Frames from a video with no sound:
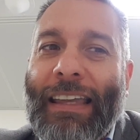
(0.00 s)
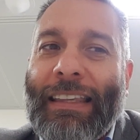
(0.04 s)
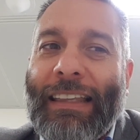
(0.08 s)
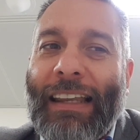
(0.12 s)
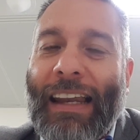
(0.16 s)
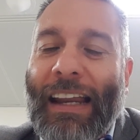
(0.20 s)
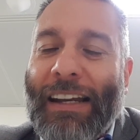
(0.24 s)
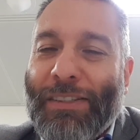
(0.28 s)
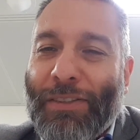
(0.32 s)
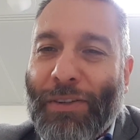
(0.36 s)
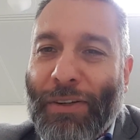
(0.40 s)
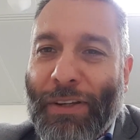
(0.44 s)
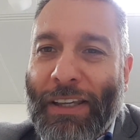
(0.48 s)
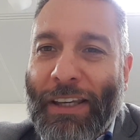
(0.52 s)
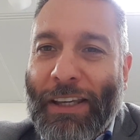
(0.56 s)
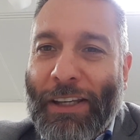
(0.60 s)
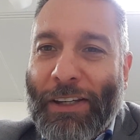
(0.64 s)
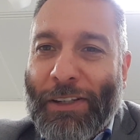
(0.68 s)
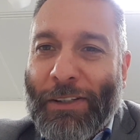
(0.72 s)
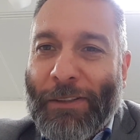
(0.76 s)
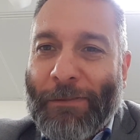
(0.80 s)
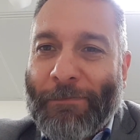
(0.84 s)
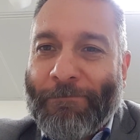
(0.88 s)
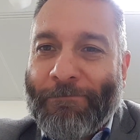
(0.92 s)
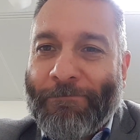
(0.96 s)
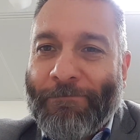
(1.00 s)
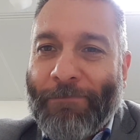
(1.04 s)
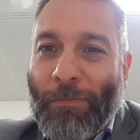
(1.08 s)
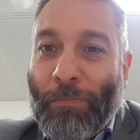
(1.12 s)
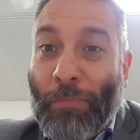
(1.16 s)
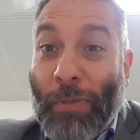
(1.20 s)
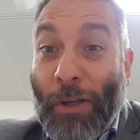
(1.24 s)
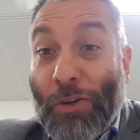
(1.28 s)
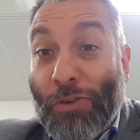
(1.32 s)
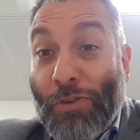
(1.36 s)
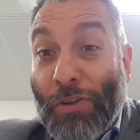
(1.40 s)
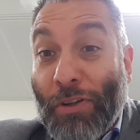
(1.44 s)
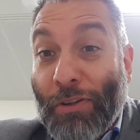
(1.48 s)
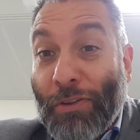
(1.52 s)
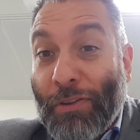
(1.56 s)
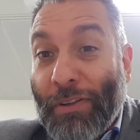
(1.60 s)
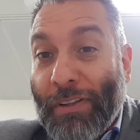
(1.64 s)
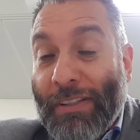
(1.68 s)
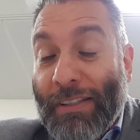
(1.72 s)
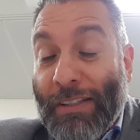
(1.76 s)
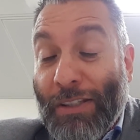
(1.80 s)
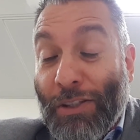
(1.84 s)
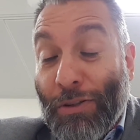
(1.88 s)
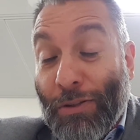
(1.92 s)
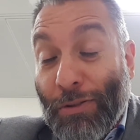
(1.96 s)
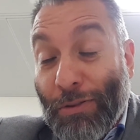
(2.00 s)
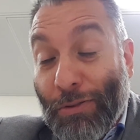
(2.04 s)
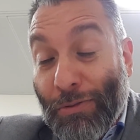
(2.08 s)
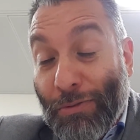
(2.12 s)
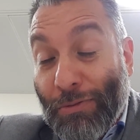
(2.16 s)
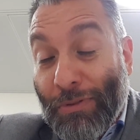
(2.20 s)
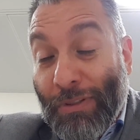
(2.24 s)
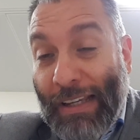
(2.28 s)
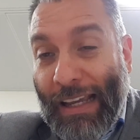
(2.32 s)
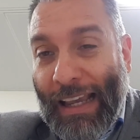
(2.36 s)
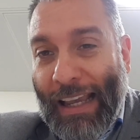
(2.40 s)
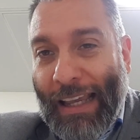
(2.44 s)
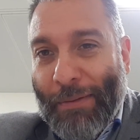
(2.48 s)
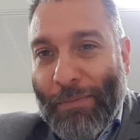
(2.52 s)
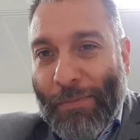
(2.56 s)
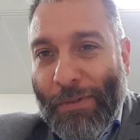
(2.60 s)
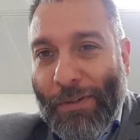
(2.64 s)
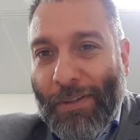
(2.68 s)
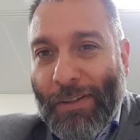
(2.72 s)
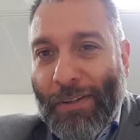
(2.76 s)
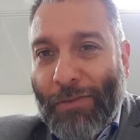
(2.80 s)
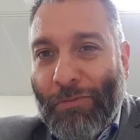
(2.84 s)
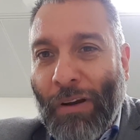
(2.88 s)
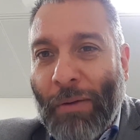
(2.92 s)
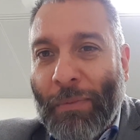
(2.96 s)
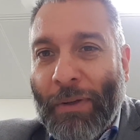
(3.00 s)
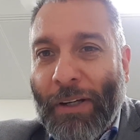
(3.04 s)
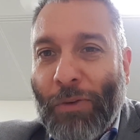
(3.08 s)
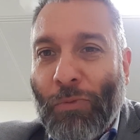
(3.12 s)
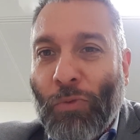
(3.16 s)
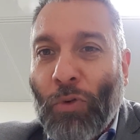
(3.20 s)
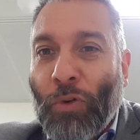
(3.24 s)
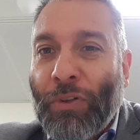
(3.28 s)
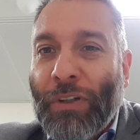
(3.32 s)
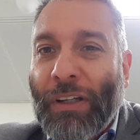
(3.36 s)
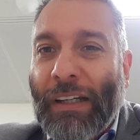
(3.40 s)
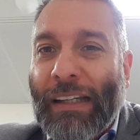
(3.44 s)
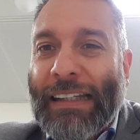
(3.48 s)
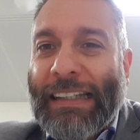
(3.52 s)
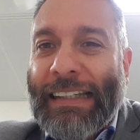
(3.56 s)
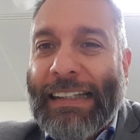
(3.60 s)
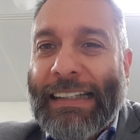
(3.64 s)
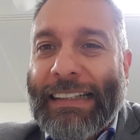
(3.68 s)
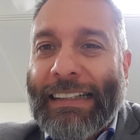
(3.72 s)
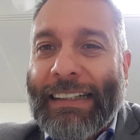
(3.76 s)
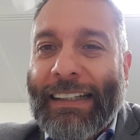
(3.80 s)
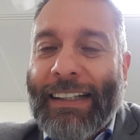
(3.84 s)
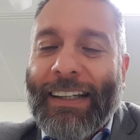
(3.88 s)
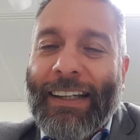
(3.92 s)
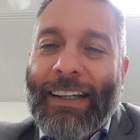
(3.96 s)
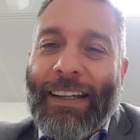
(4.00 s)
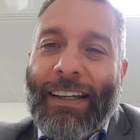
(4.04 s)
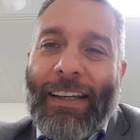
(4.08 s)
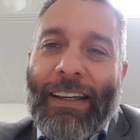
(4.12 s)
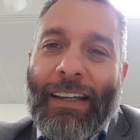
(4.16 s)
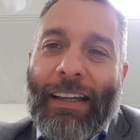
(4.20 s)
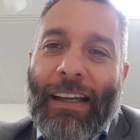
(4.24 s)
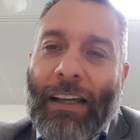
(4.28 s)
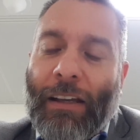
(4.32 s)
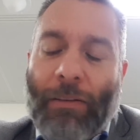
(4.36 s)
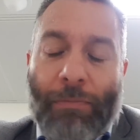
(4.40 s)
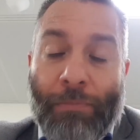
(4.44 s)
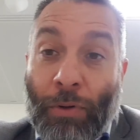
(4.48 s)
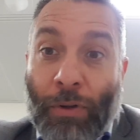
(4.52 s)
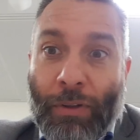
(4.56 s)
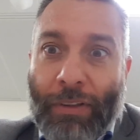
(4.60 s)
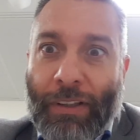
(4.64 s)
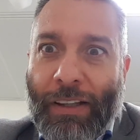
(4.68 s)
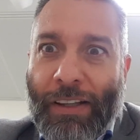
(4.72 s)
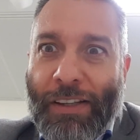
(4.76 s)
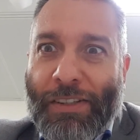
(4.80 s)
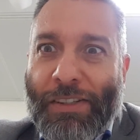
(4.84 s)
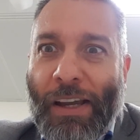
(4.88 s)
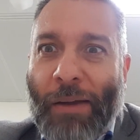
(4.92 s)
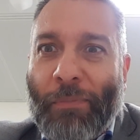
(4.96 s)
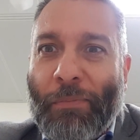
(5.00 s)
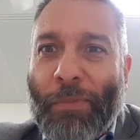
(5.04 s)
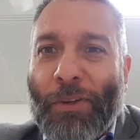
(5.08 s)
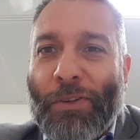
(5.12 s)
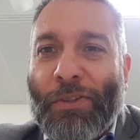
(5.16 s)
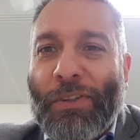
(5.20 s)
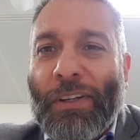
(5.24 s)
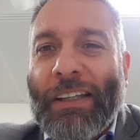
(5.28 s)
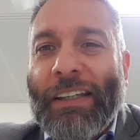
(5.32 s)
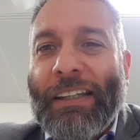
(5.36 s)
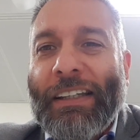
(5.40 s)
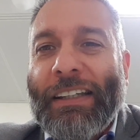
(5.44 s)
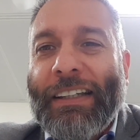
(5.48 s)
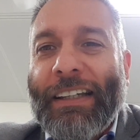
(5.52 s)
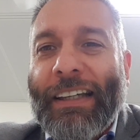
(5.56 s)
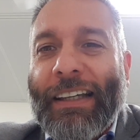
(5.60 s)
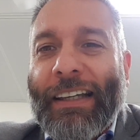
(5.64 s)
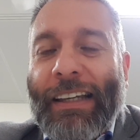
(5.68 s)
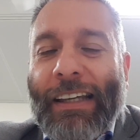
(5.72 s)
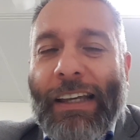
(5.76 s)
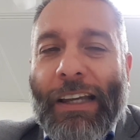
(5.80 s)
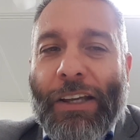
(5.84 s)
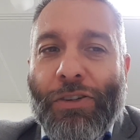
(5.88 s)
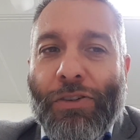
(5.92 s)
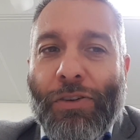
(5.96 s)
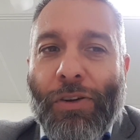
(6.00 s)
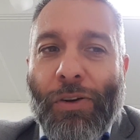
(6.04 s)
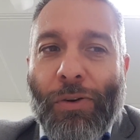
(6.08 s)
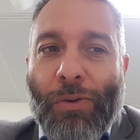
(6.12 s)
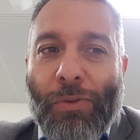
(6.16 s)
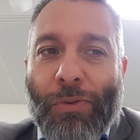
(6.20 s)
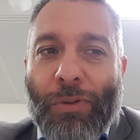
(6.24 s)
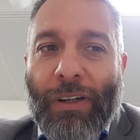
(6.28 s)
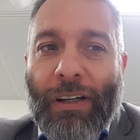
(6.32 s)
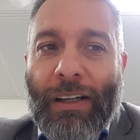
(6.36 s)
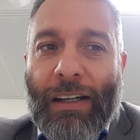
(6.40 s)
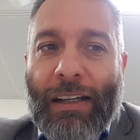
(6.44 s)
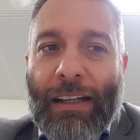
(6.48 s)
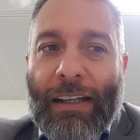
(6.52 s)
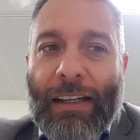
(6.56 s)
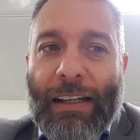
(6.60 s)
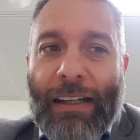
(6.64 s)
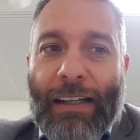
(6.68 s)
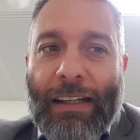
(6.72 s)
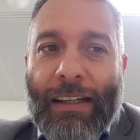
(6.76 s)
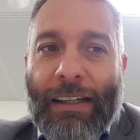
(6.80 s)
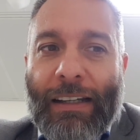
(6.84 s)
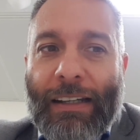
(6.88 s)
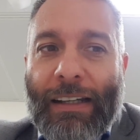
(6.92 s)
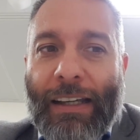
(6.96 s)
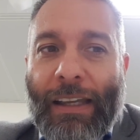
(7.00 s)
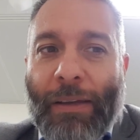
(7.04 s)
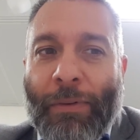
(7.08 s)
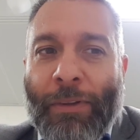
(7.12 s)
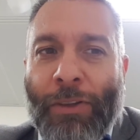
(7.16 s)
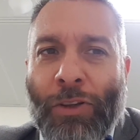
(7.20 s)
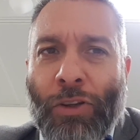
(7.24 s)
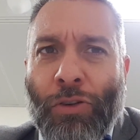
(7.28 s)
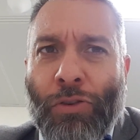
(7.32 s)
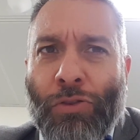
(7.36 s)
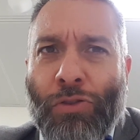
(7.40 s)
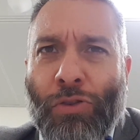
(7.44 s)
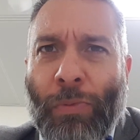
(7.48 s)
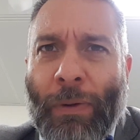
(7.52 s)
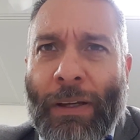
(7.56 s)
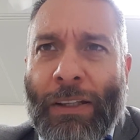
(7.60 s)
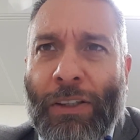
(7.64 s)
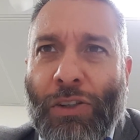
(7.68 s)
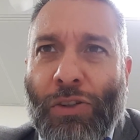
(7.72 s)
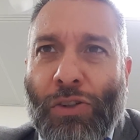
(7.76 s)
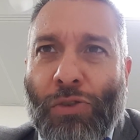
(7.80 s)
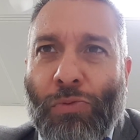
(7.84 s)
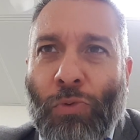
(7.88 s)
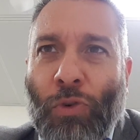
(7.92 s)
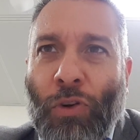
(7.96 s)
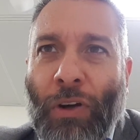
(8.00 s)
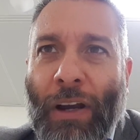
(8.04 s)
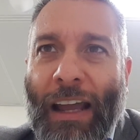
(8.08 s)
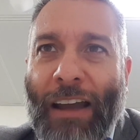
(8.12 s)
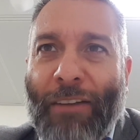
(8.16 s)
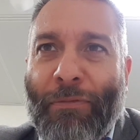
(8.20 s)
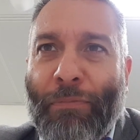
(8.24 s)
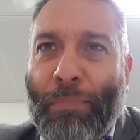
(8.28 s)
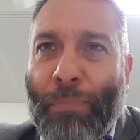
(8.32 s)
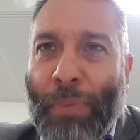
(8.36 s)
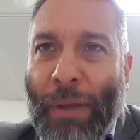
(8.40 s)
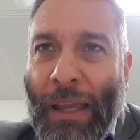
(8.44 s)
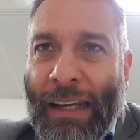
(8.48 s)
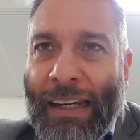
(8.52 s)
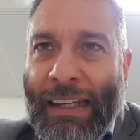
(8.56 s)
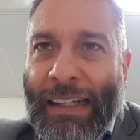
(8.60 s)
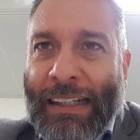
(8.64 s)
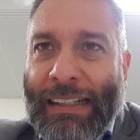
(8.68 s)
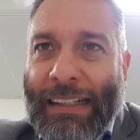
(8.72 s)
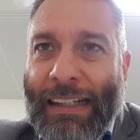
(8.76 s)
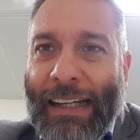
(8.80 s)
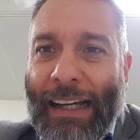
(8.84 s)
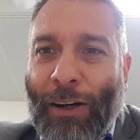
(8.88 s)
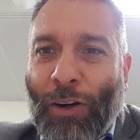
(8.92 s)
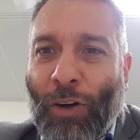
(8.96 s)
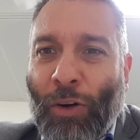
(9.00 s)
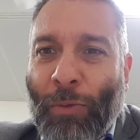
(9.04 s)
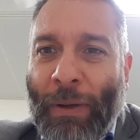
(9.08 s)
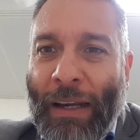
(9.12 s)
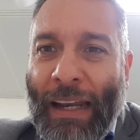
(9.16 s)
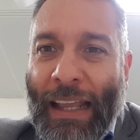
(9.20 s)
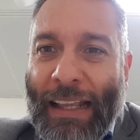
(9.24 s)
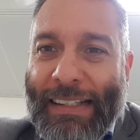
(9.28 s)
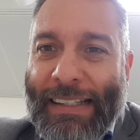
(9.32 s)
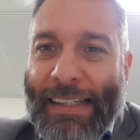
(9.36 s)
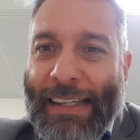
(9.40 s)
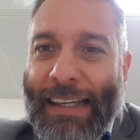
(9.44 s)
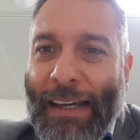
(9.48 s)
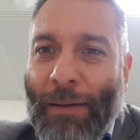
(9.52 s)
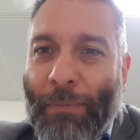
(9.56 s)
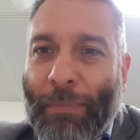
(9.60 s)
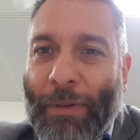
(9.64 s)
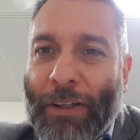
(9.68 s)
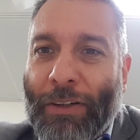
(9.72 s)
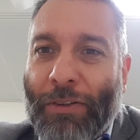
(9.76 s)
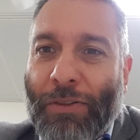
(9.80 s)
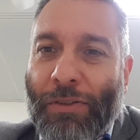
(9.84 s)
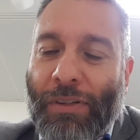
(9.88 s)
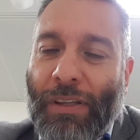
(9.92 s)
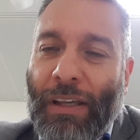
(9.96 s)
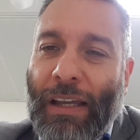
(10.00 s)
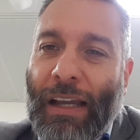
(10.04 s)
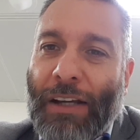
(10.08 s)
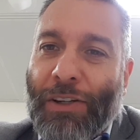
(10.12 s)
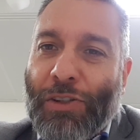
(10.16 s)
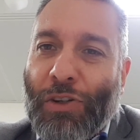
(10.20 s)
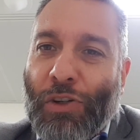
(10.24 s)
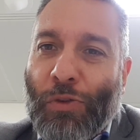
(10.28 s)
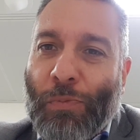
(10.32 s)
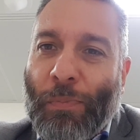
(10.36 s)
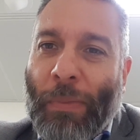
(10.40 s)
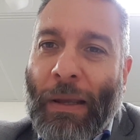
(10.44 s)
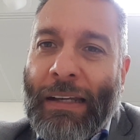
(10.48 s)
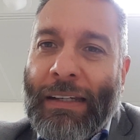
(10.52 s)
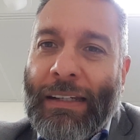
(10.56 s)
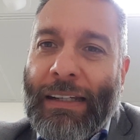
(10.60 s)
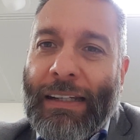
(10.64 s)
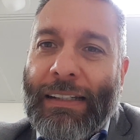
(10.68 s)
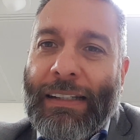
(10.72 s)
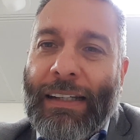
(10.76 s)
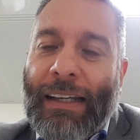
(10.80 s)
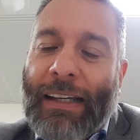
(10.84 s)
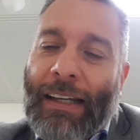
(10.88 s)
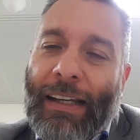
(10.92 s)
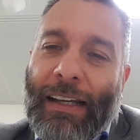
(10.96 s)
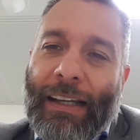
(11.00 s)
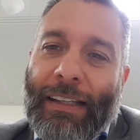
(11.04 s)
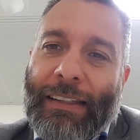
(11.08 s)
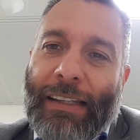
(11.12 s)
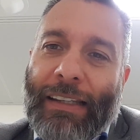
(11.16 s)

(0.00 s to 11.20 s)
in the last 3 years, because the other 2 times Real Madrid won the league, but the Champions League. So even though Juventus won't have Pjanic or Venezia because they are suspended,